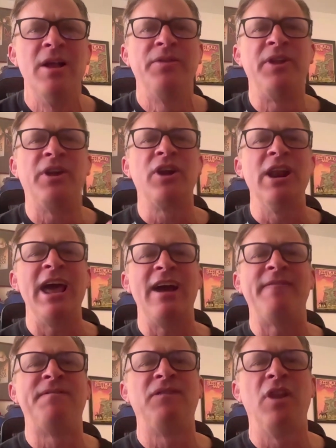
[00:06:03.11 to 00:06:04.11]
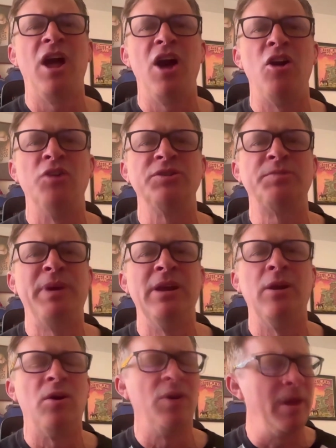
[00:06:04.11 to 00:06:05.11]
They're going to have flaws,
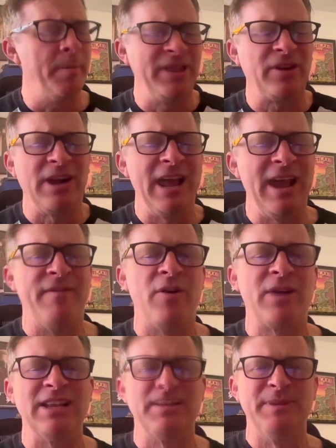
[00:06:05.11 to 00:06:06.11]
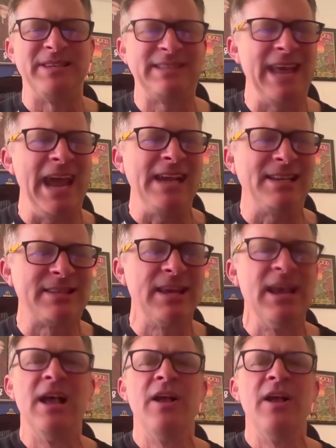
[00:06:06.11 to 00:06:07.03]
pinhole. I mean, they're going to have all kinds of mistakes.